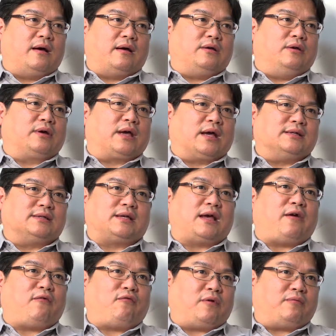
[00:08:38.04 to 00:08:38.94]
You can
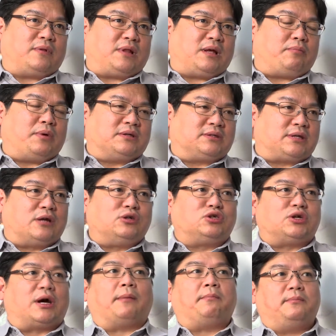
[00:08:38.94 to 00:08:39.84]
say
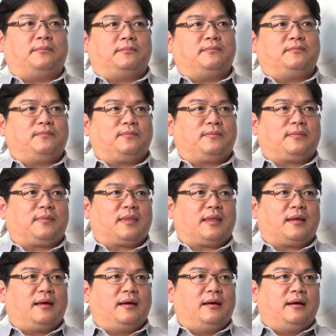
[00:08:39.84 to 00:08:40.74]
50% drop.
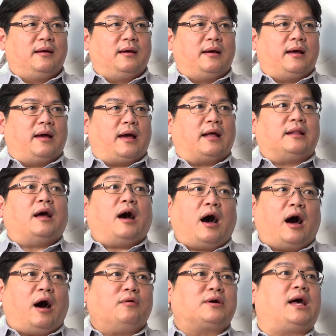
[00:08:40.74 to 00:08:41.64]
And
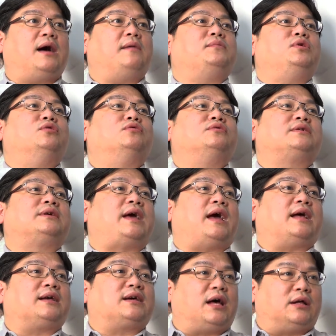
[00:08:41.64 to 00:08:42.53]
how come you
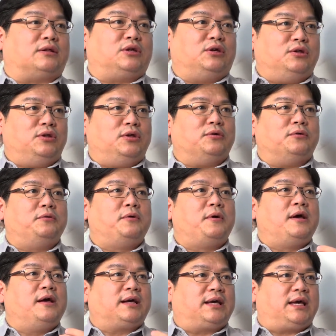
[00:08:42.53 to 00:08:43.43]
can continue
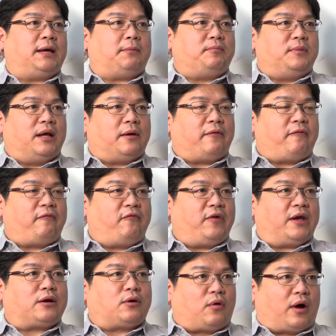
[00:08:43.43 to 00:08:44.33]
keep the
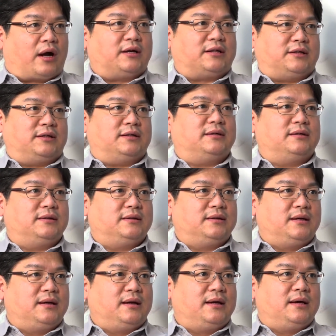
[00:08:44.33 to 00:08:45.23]
feed quality?
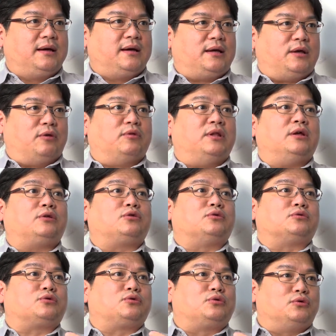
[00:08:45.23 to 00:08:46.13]
You need
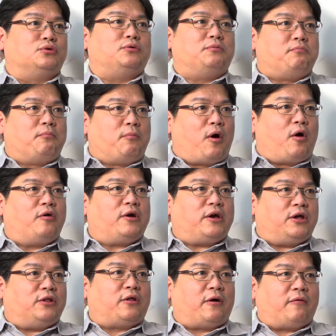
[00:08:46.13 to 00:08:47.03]
to do
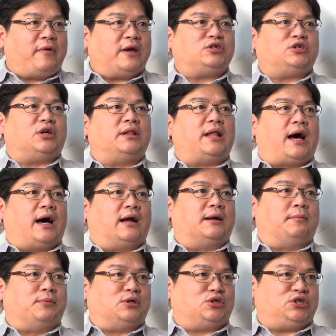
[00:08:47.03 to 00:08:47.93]
more innovation
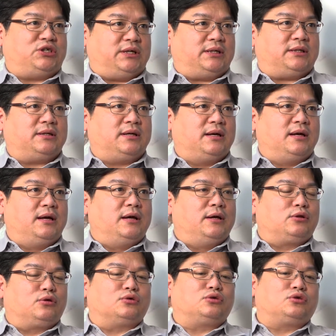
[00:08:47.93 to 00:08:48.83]
on the machine
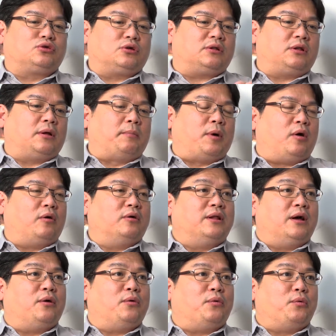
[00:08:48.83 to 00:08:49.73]
to
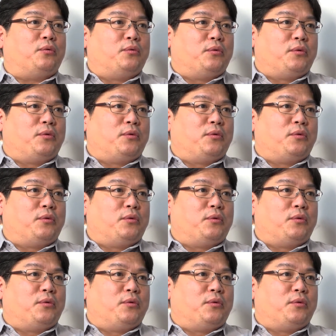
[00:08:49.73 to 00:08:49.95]
suitable the